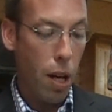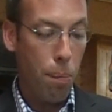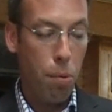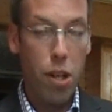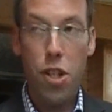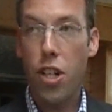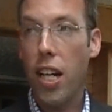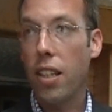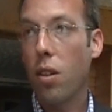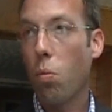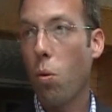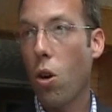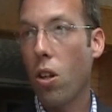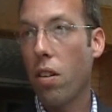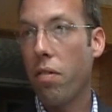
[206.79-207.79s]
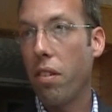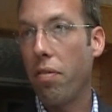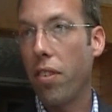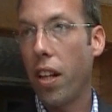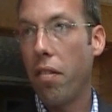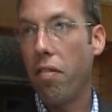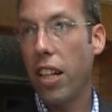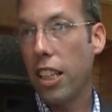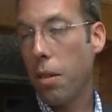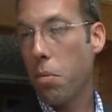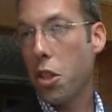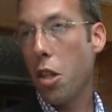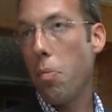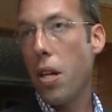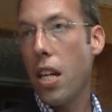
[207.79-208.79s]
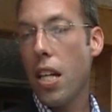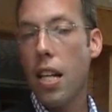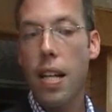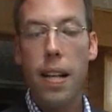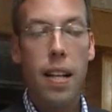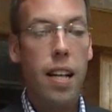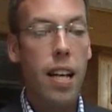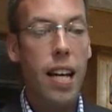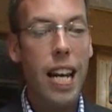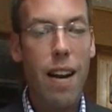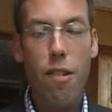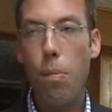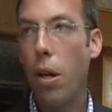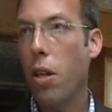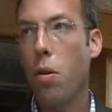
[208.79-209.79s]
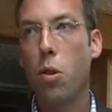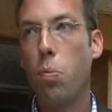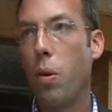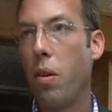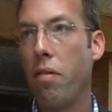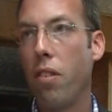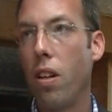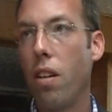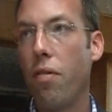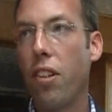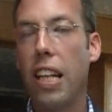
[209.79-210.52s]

I appreciate the work of the Flood Victims Committee, everybody who's been involved.